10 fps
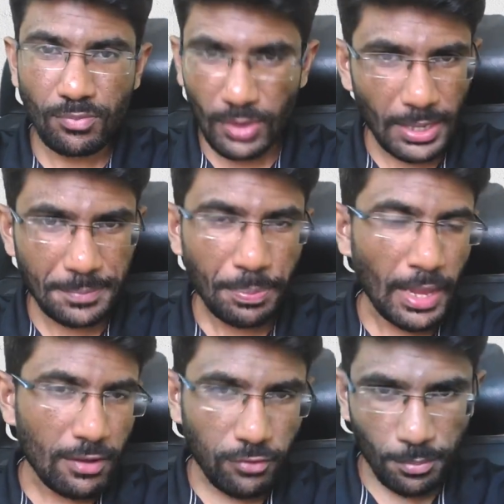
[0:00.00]
Okay,
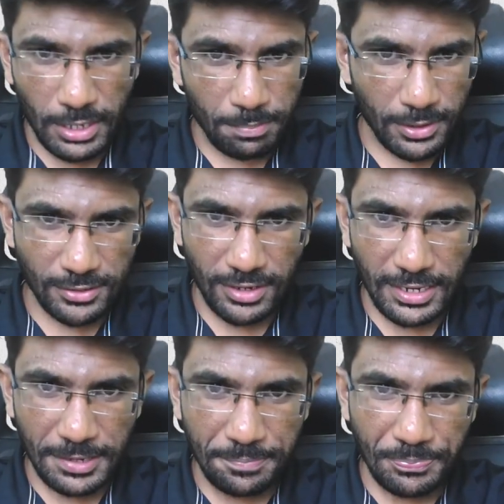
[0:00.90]
for me
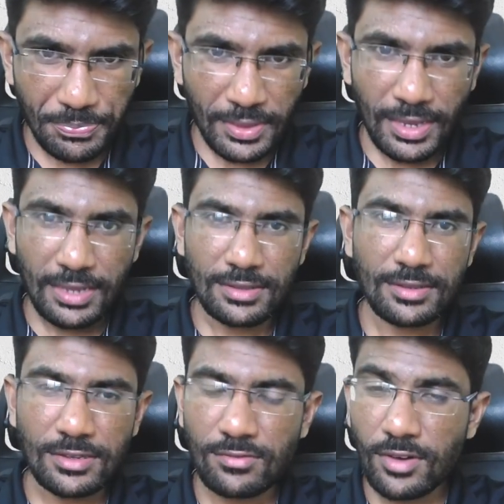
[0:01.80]
personally,
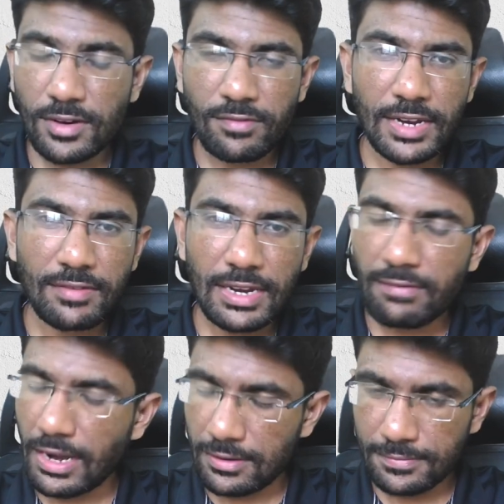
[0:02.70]
this has worked very, very
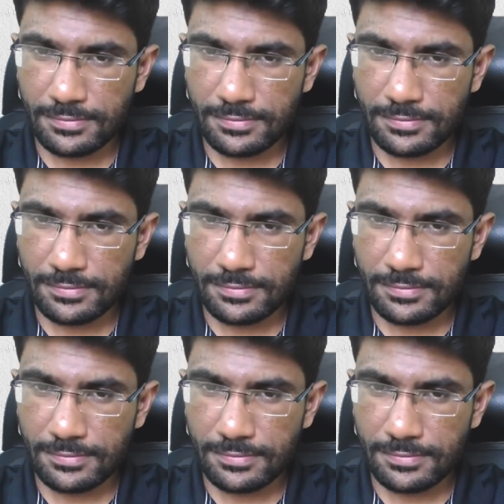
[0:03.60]
well.